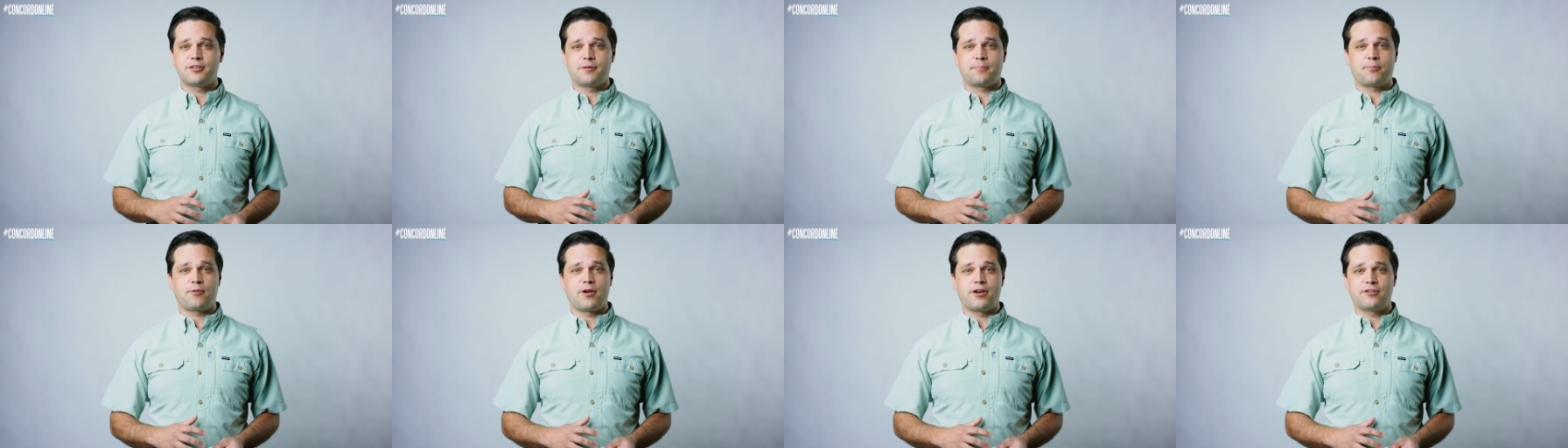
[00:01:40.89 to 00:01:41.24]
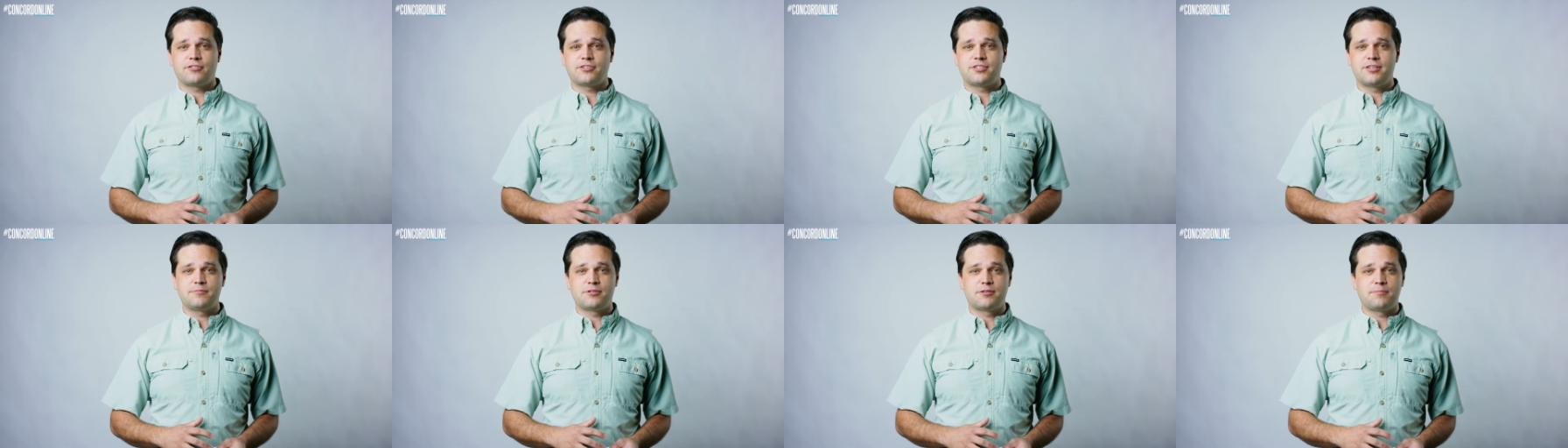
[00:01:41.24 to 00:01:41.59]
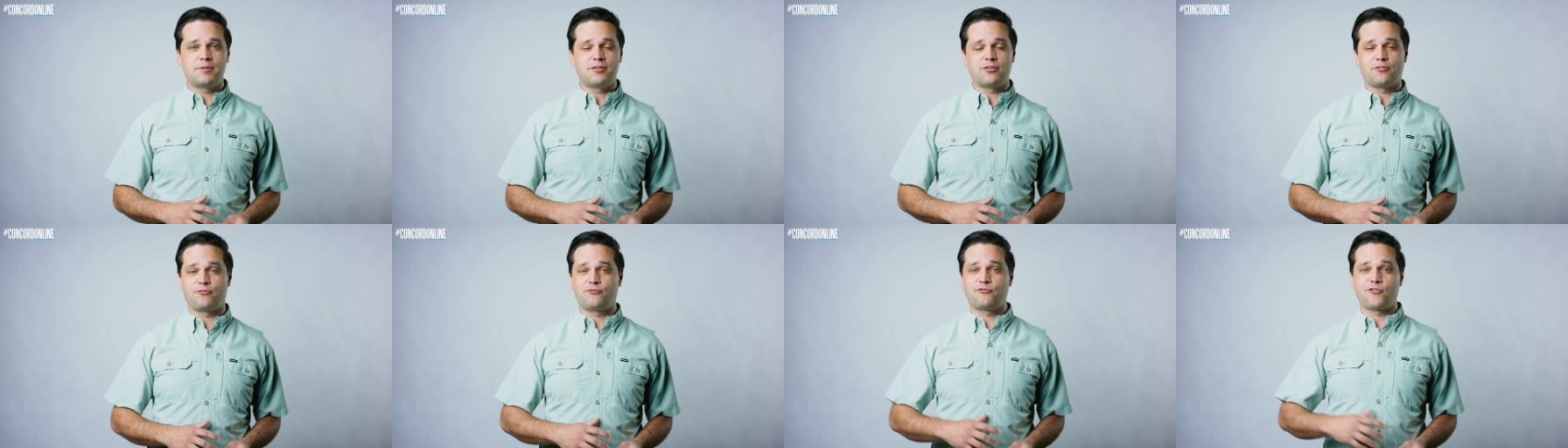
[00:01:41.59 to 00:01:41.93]
that prayer seems to
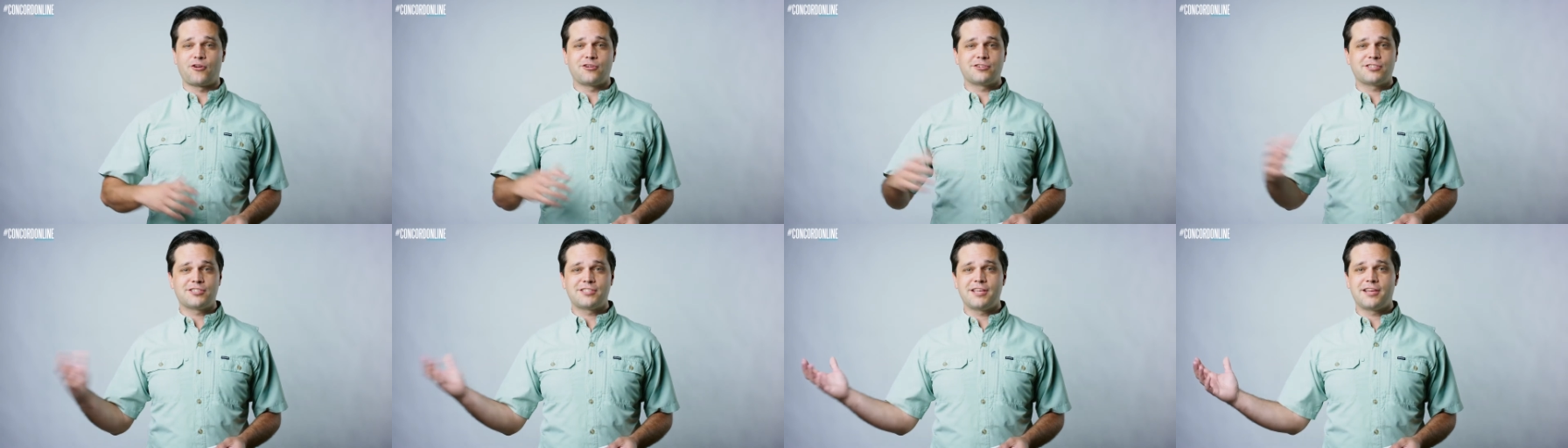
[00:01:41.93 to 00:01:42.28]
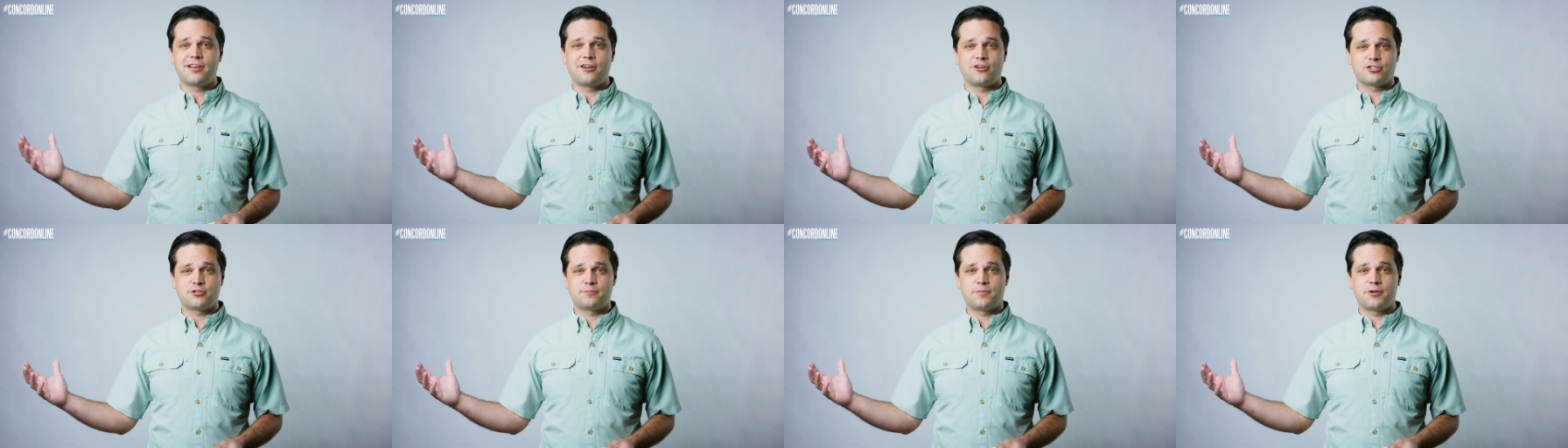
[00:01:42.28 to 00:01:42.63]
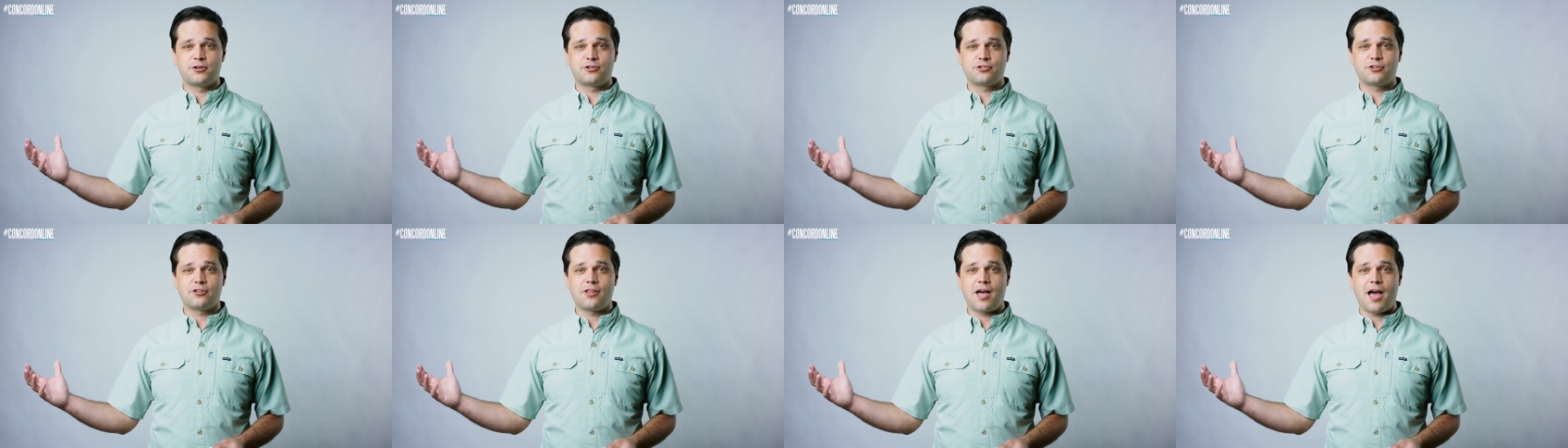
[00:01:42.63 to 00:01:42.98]
be the first thing in our
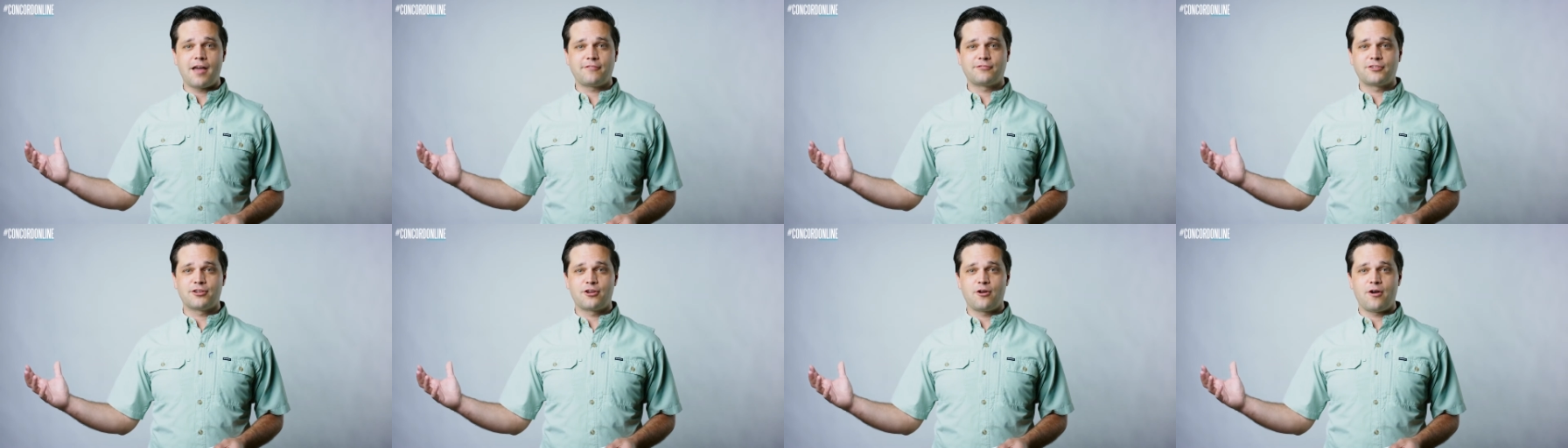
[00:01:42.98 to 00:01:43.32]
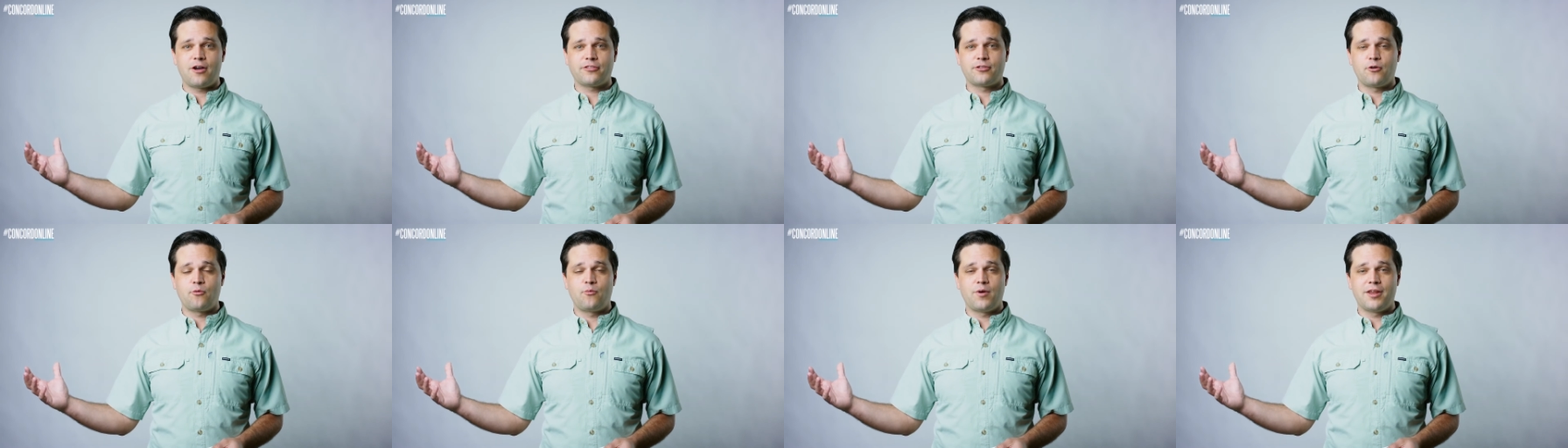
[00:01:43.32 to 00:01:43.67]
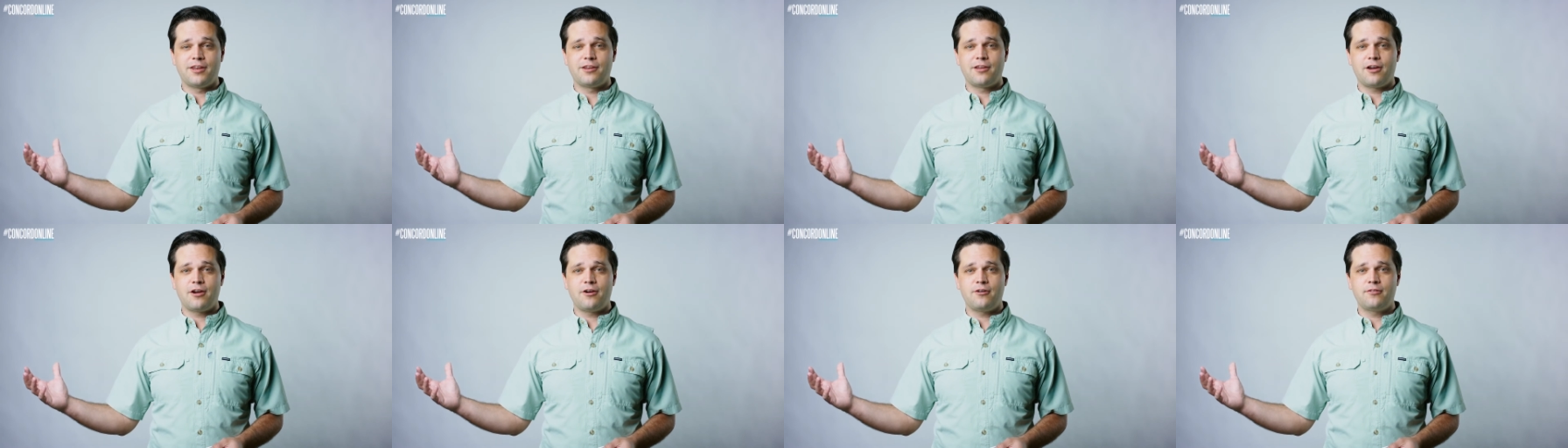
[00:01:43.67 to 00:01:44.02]
spiritual life to go out the
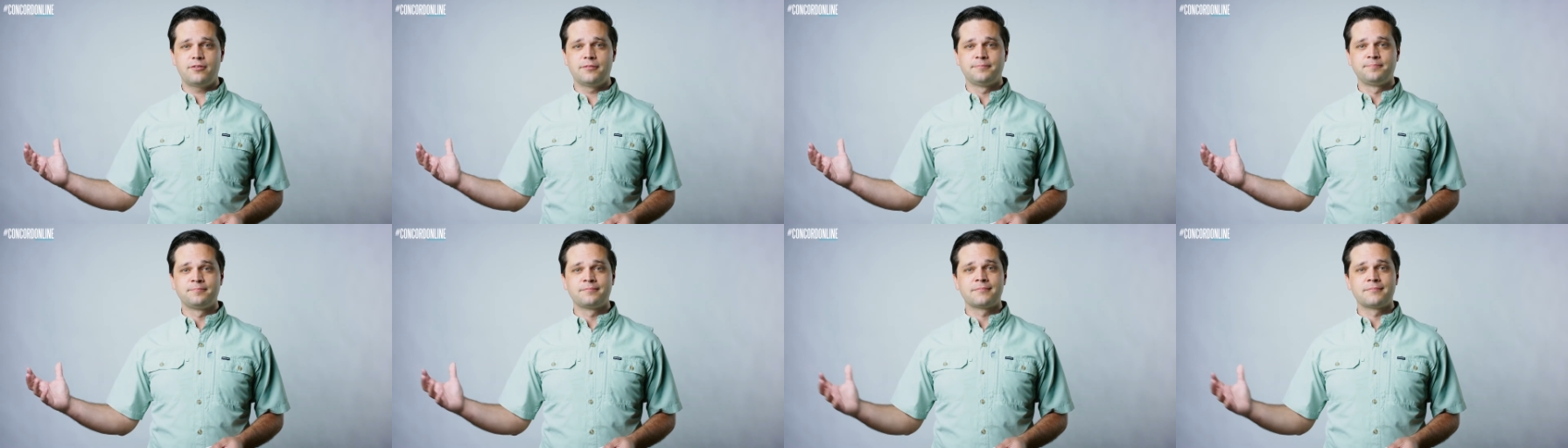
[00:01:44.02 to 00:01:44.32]
window